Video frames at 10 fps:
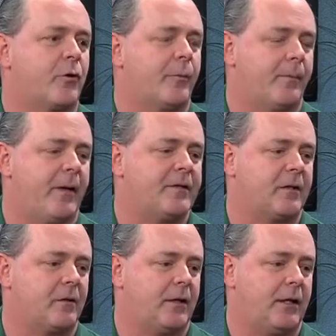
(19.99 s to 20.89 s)
term, it
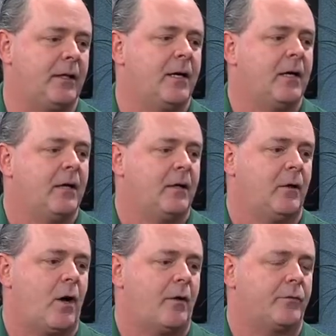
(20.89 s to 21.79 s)
basically,
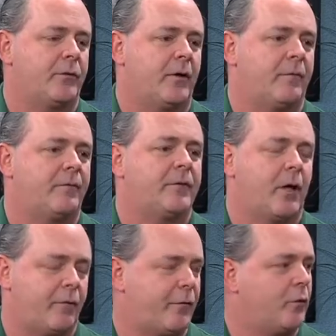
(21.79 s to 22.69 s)
you know how uh,
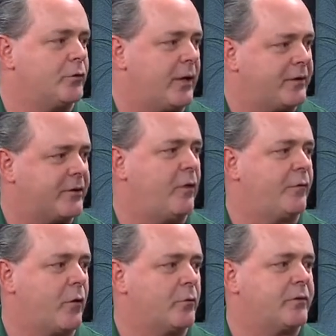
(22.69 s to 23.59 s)
telephones, you had cell
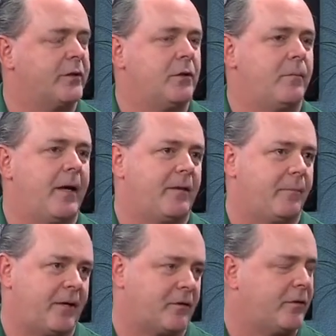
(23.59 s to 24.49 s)
phones, and you'd
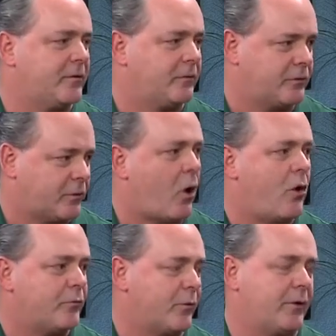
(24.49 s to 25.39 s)
make basically just
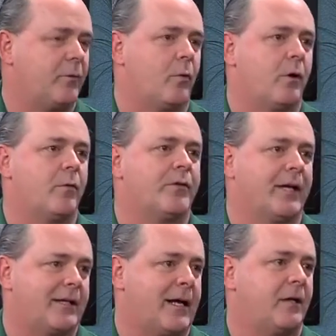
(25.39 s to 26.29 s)
calls with it. Well, with
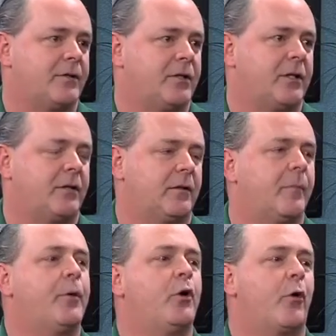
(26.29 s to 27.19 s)
technology and
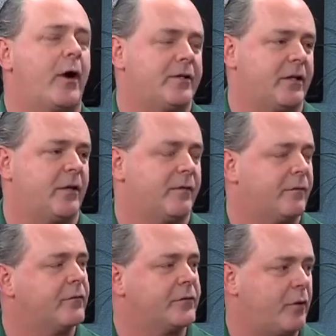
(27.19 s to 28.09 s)
computerizing
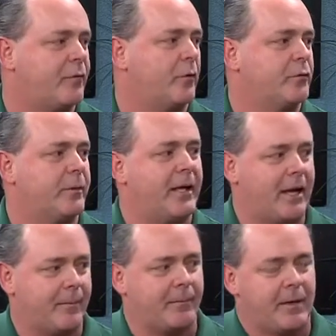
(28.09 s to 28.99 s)
of cell phones, you
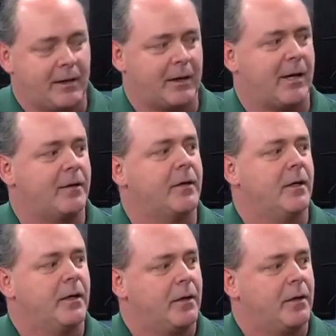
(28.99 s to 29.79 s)
became and got